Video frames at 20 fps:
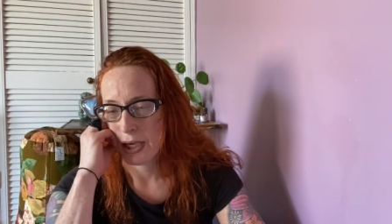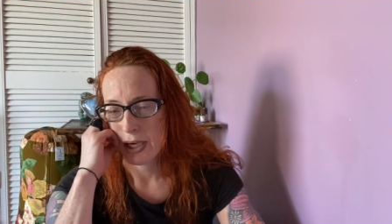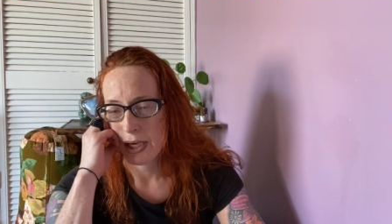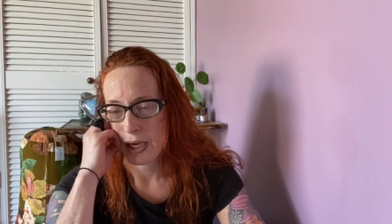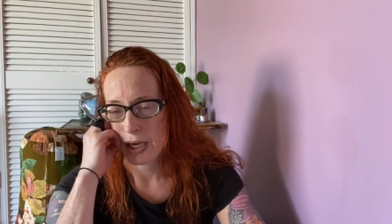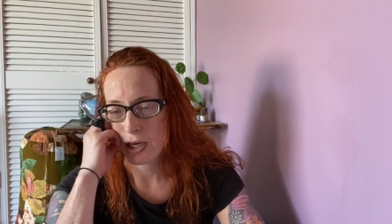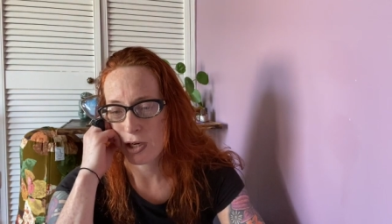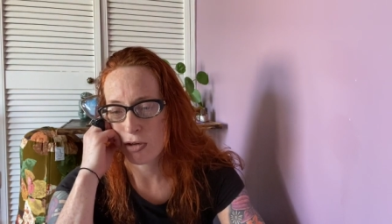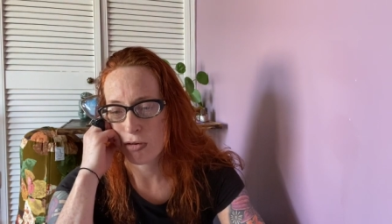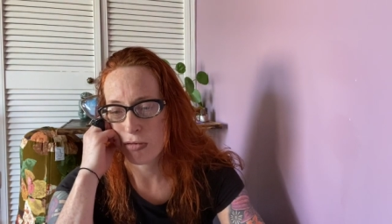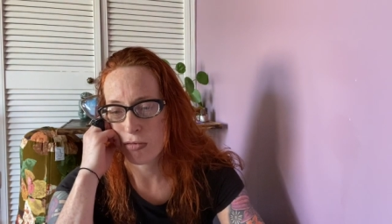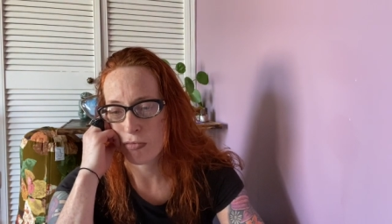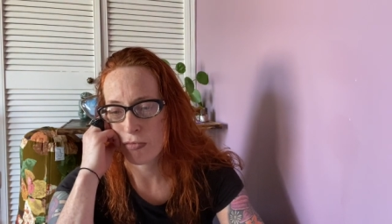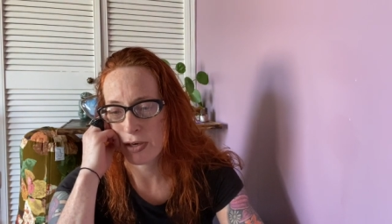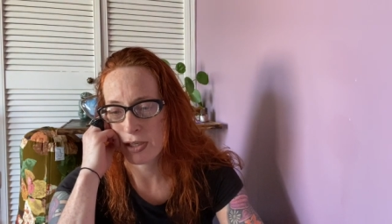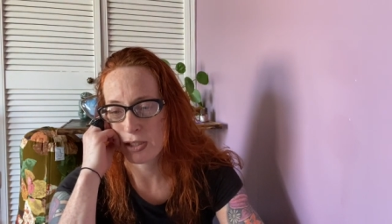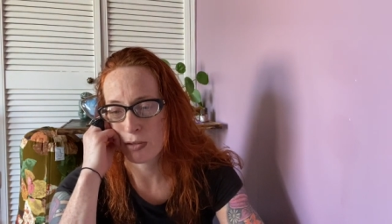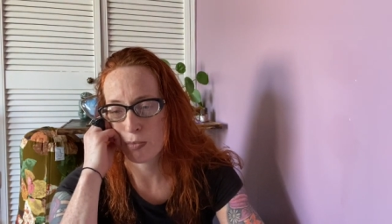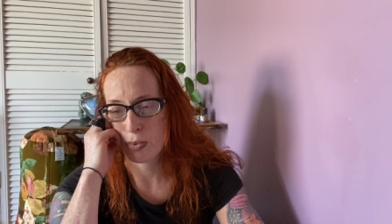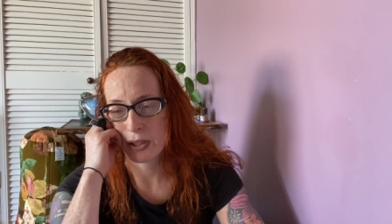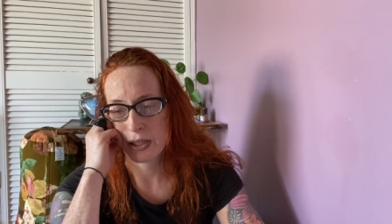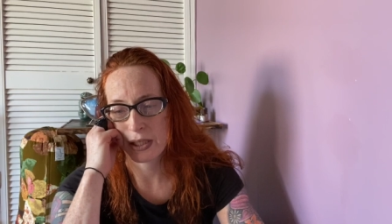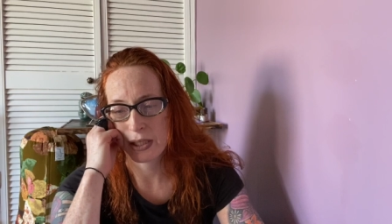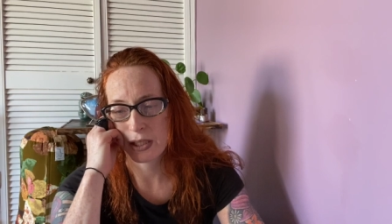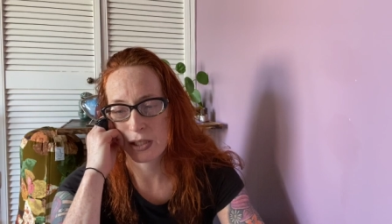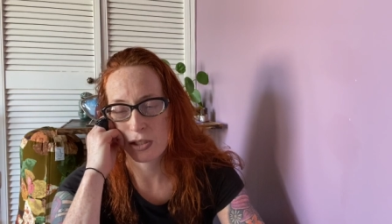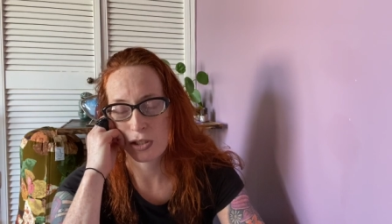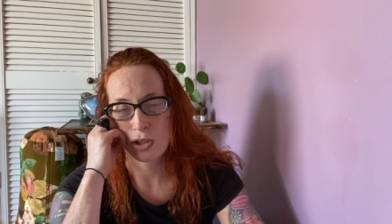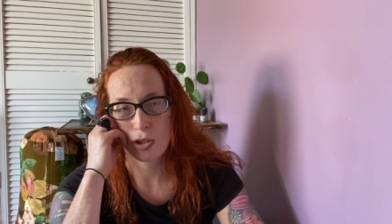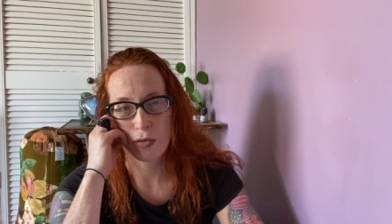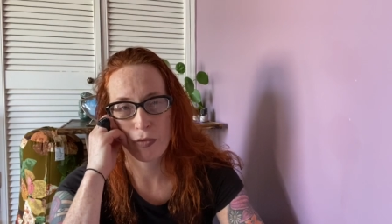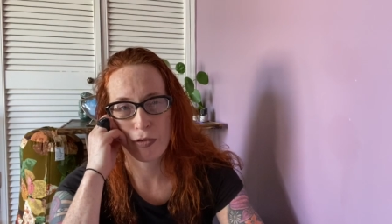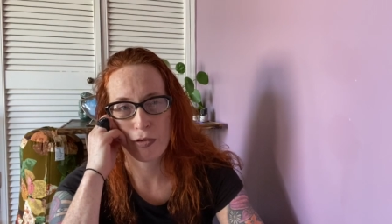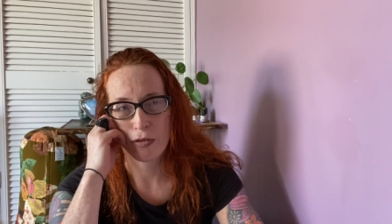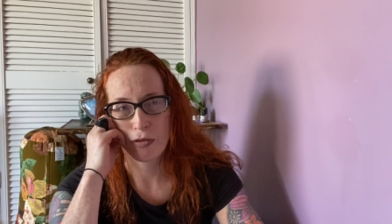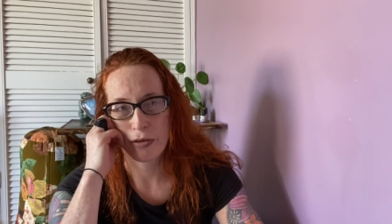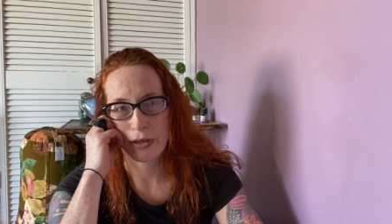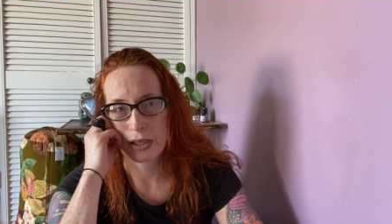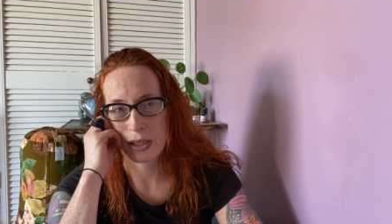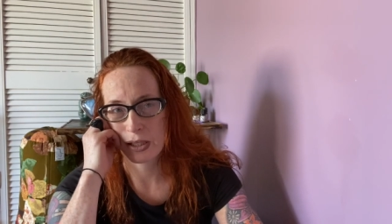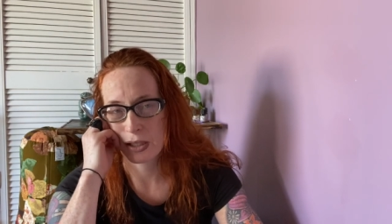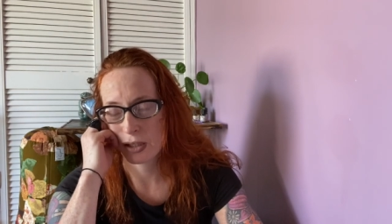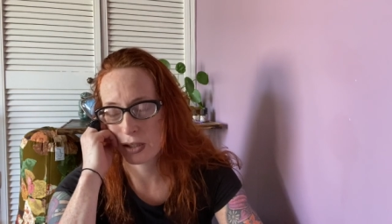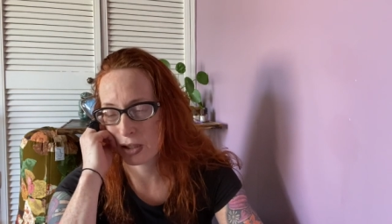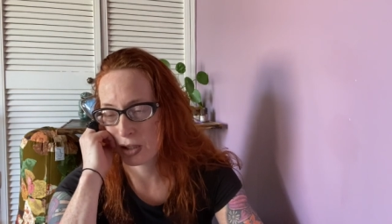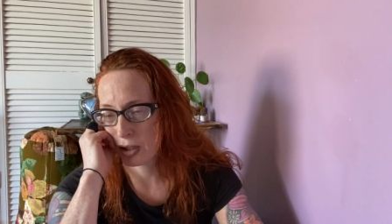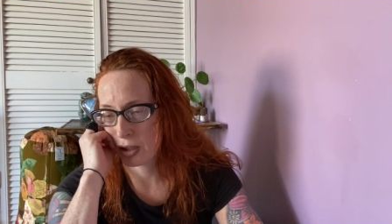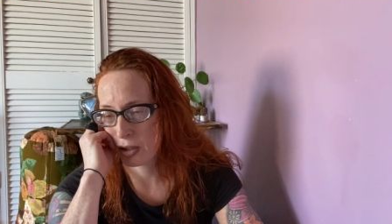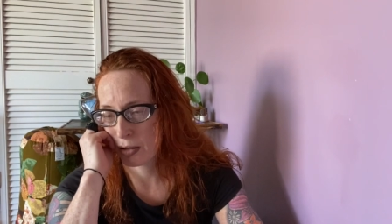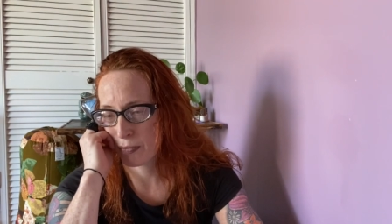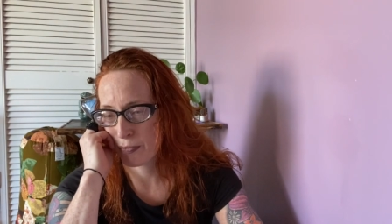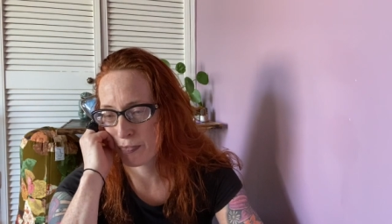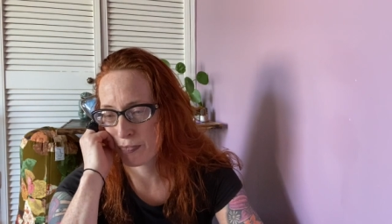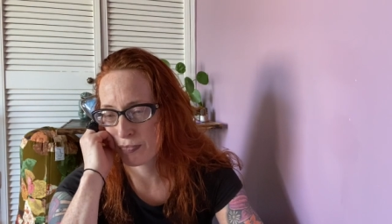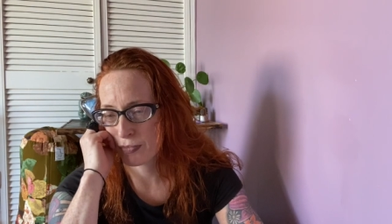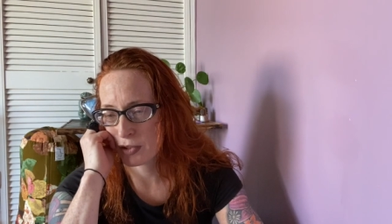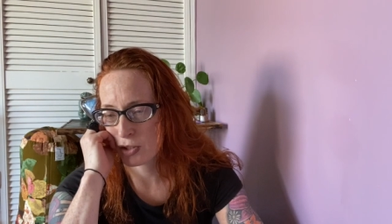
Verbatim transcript: incredibly suffering um,